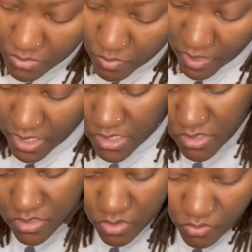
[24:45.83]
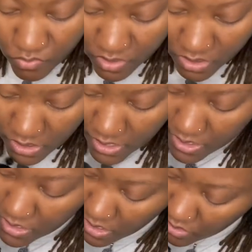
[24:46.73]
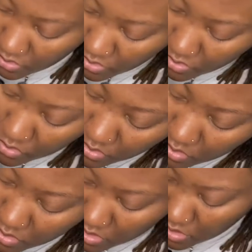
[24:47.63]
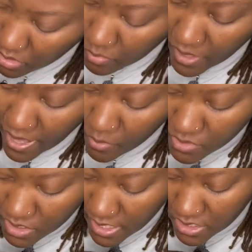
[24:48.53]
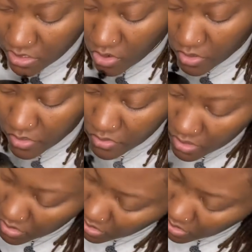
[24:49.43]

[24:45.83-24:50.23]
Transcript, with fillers: bands don't really last that long. The black ones last longer than the